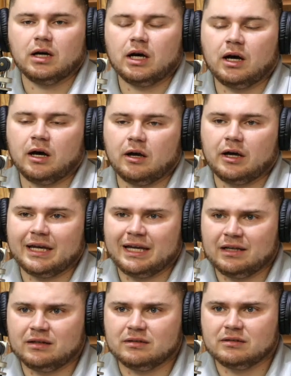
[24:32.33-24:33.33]

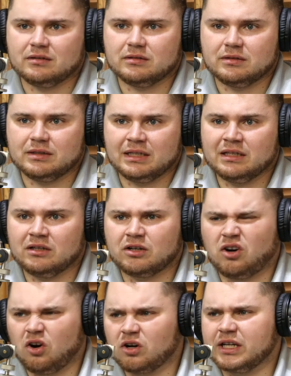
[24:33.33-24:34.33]
and into
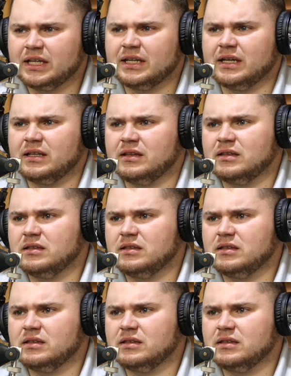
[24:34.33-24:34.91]
Kearney and